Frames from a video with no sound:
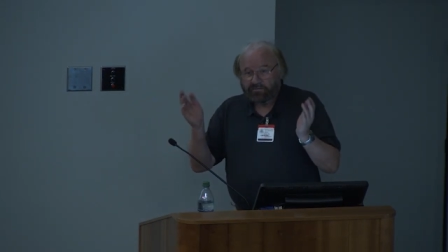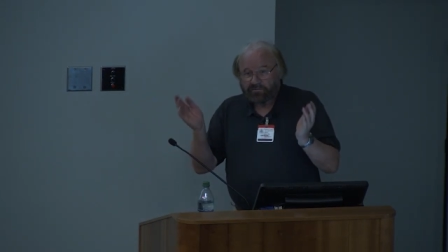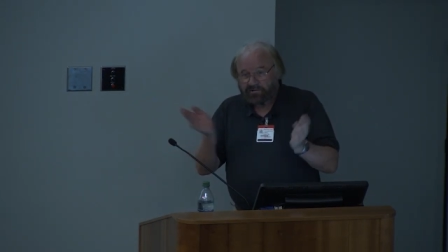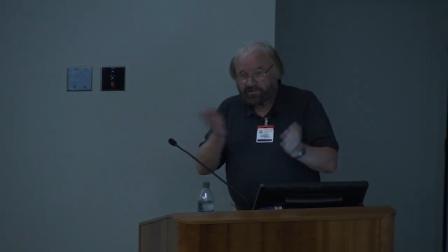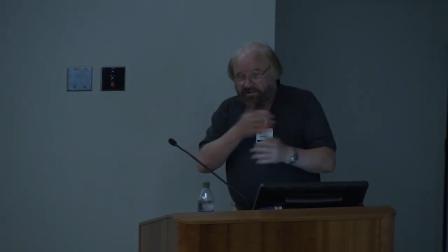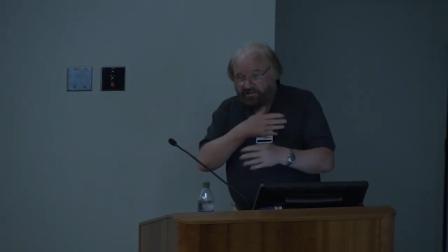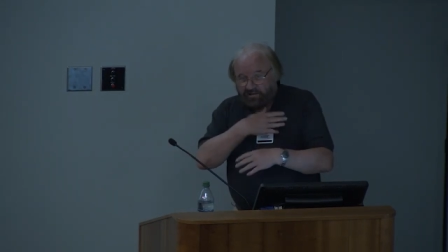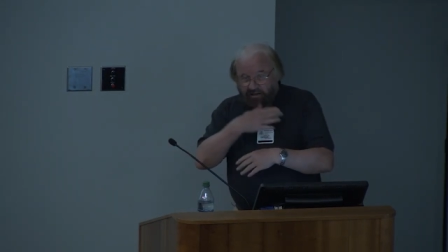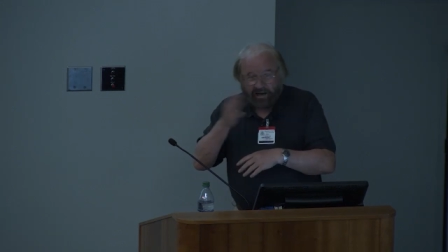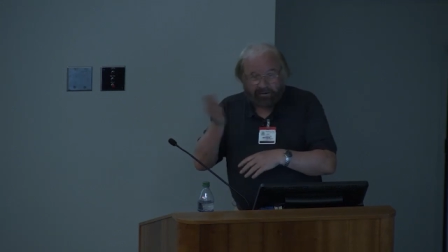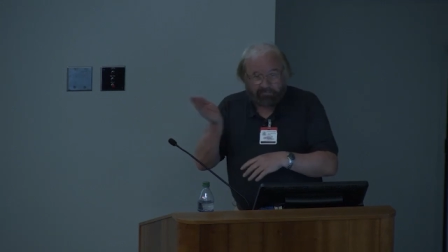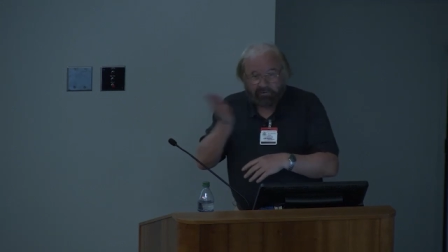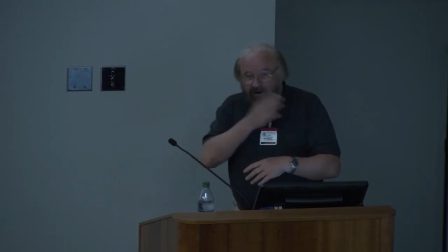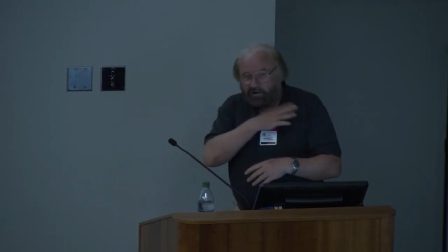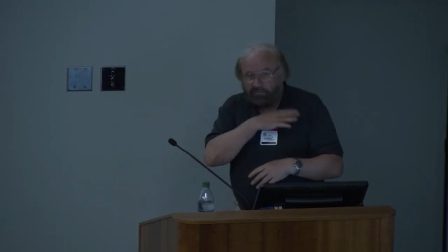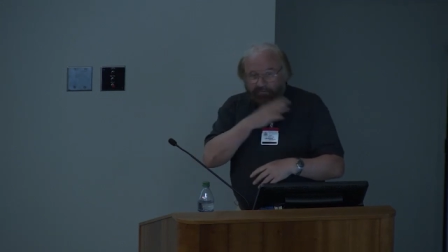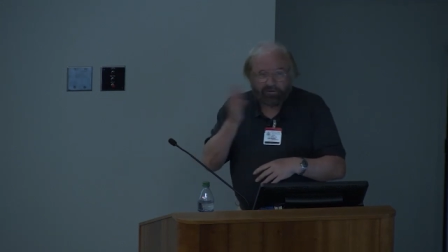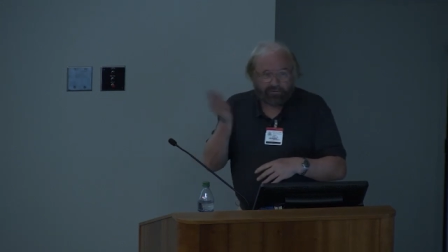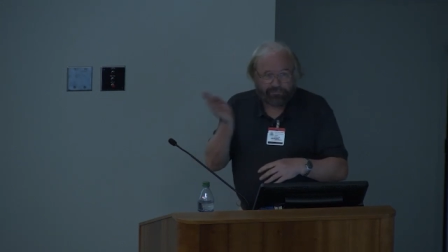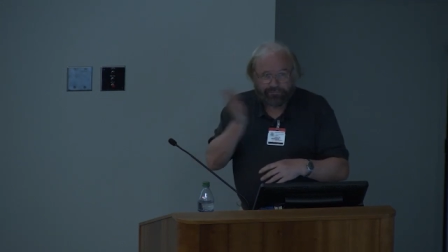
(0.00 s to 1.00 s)

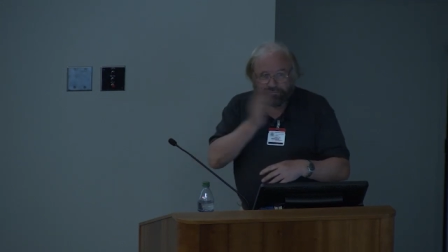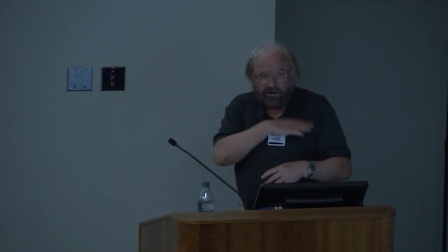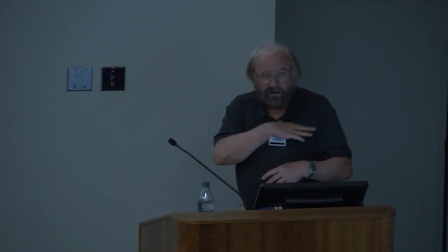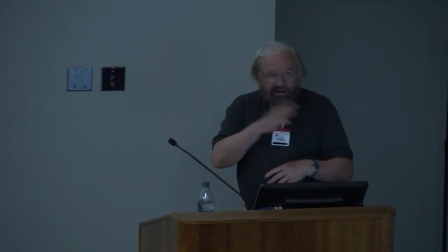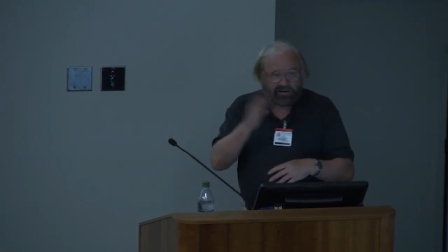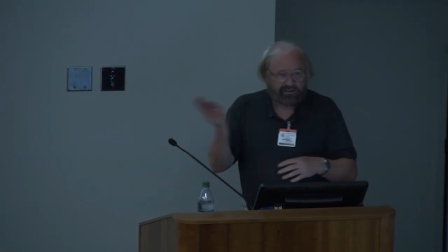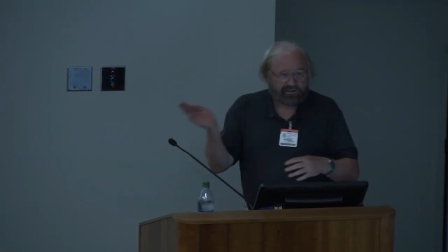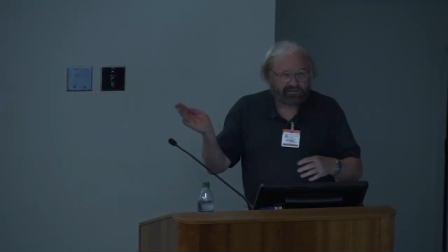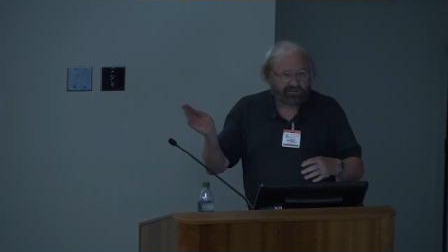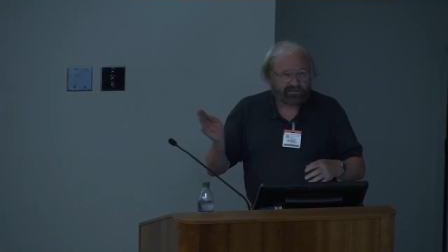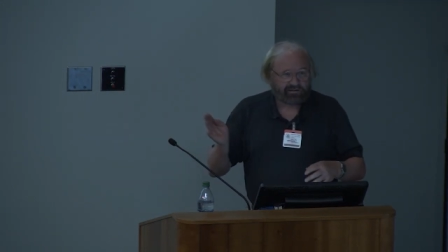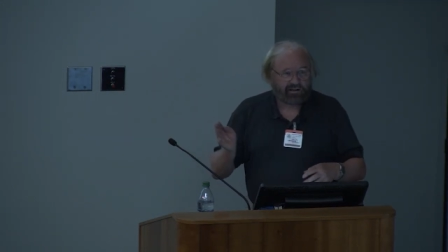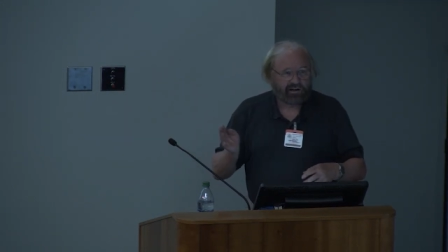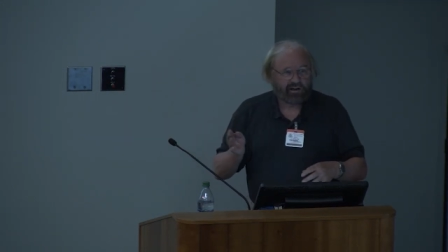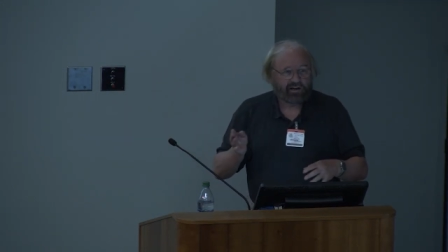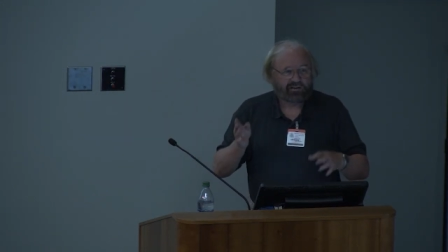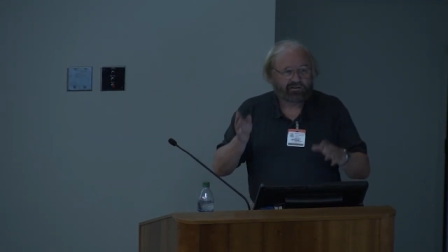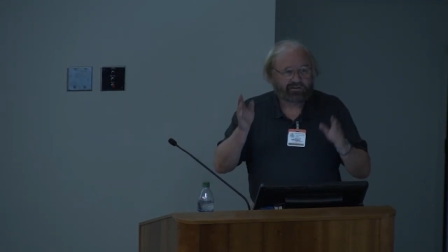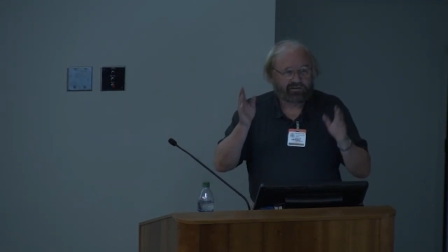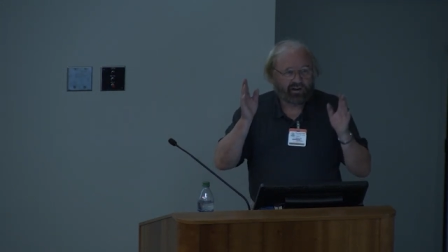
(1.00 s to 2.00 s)
slapping of the face,
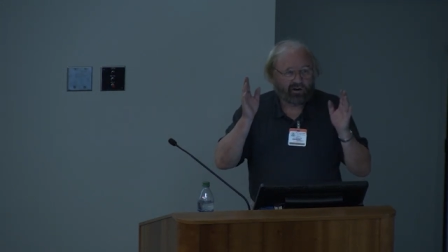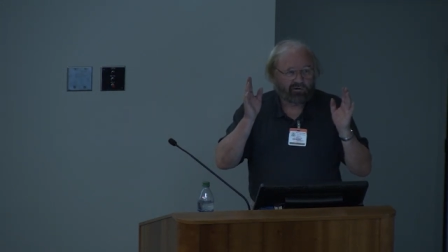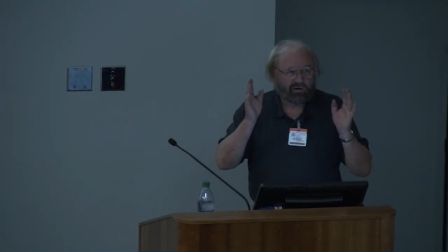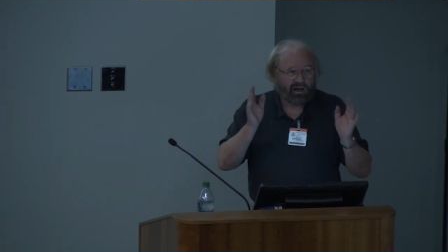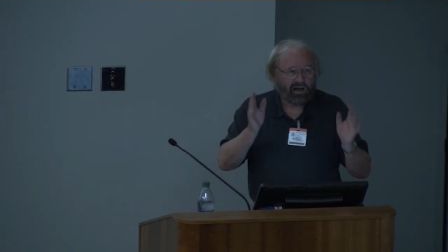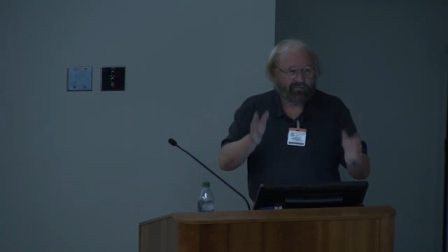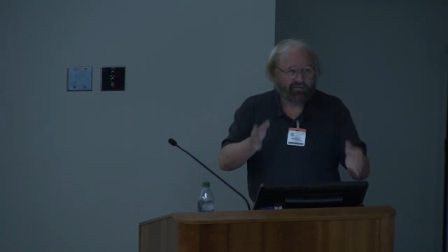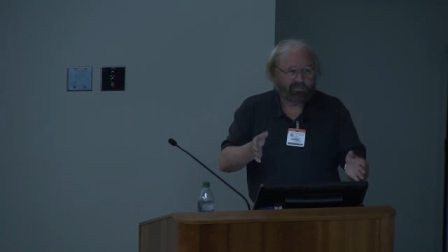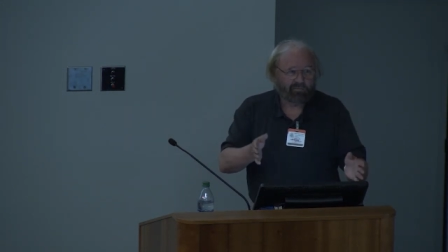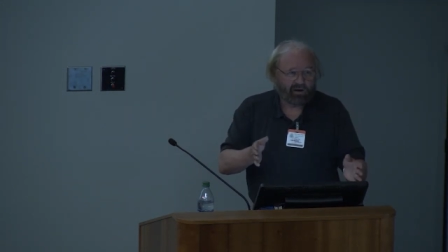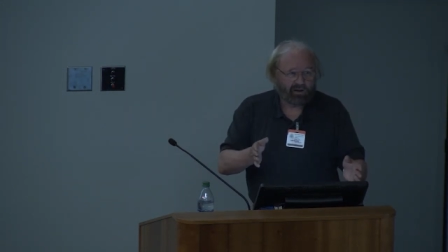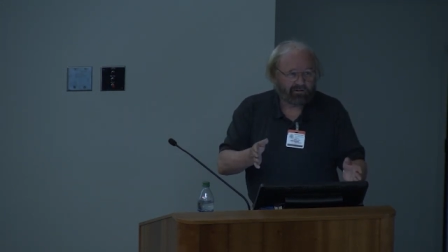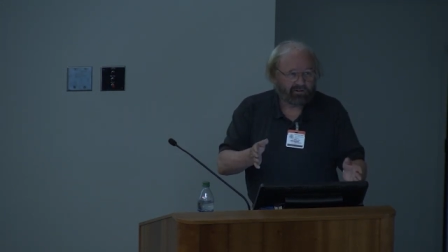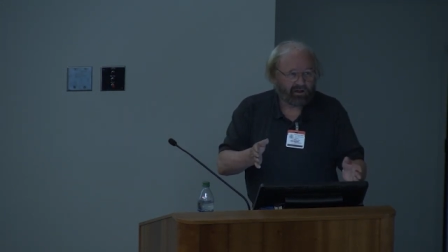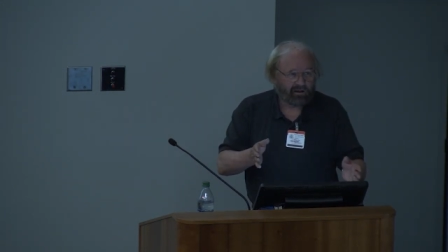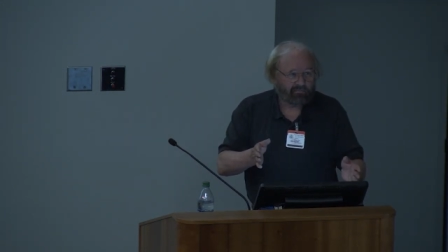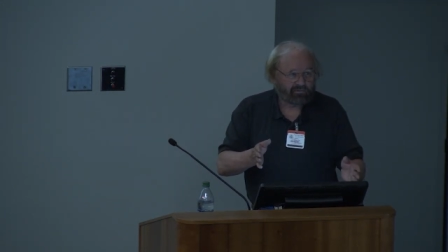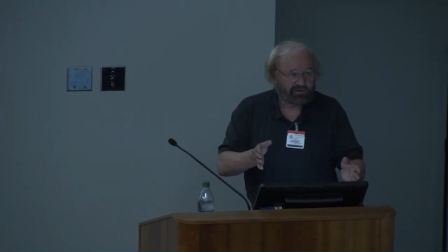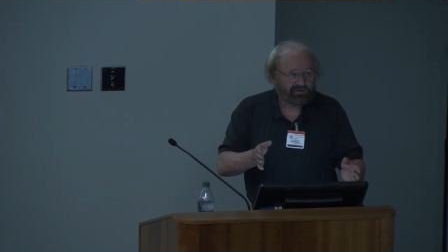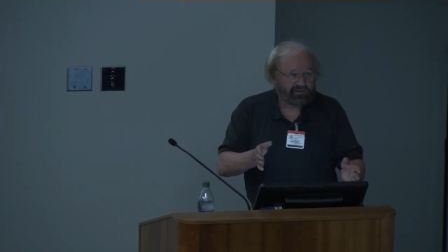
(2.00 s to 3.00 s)
don't ever make
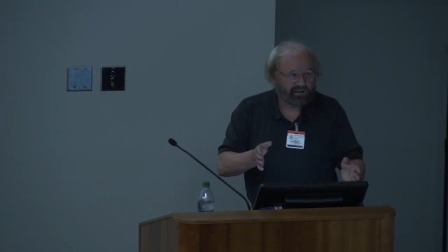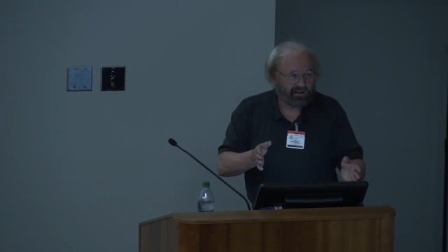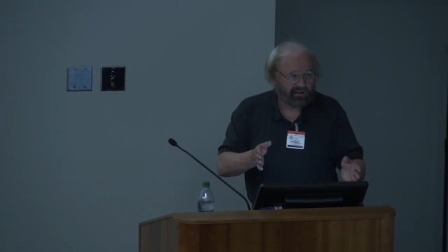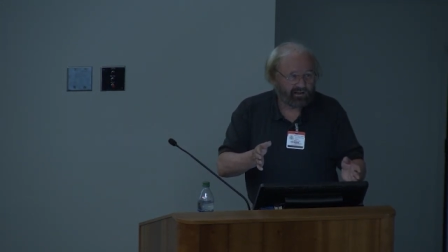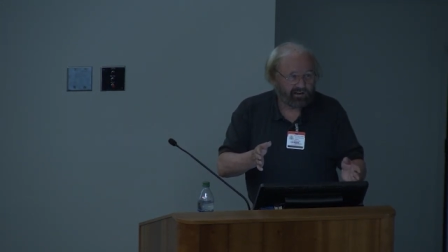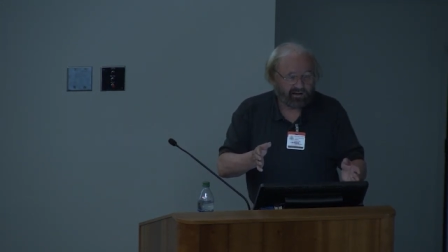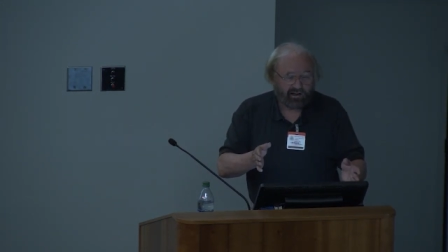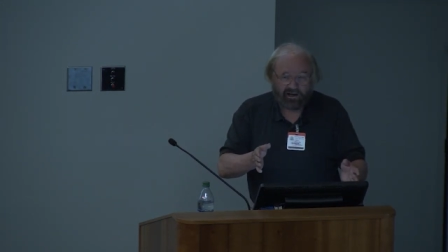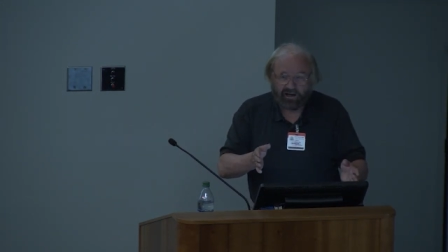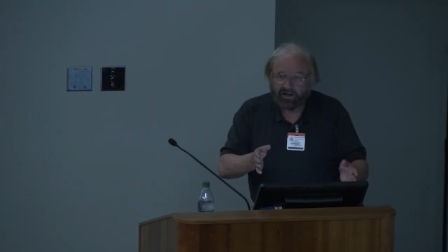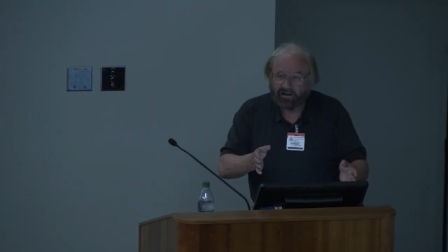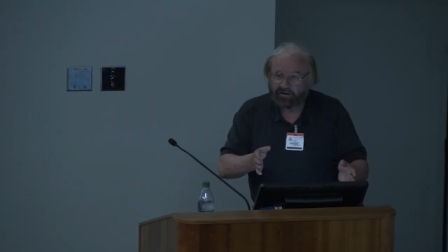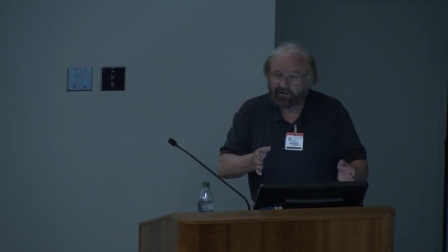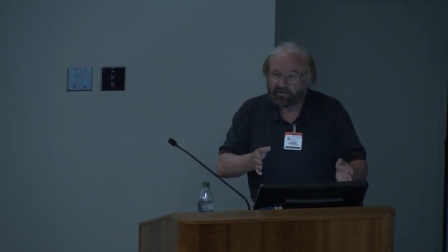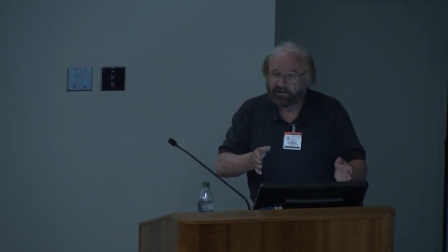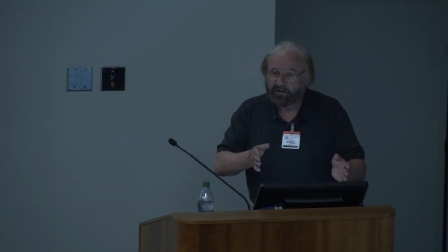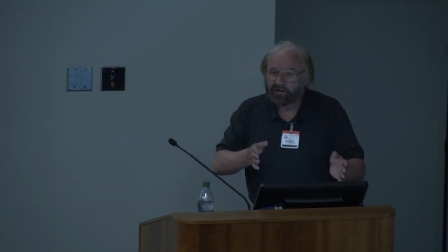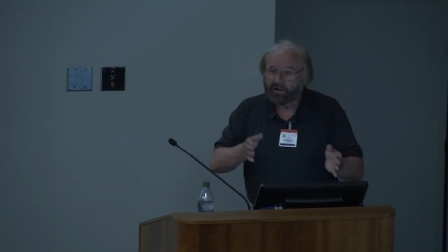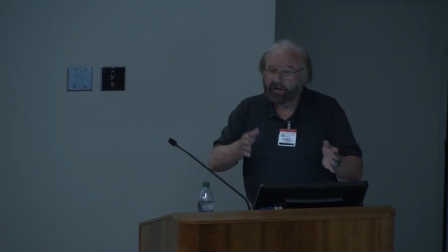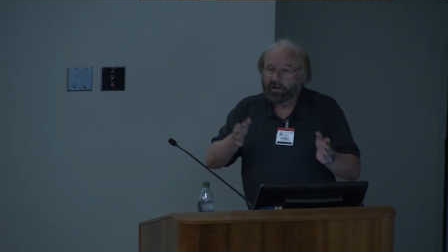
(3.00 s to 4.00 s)
that mistake
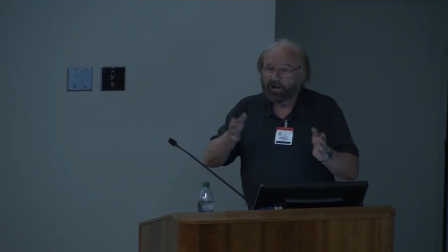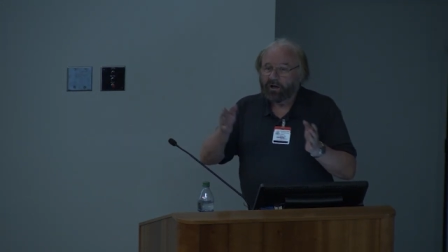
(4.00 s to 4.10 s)
again,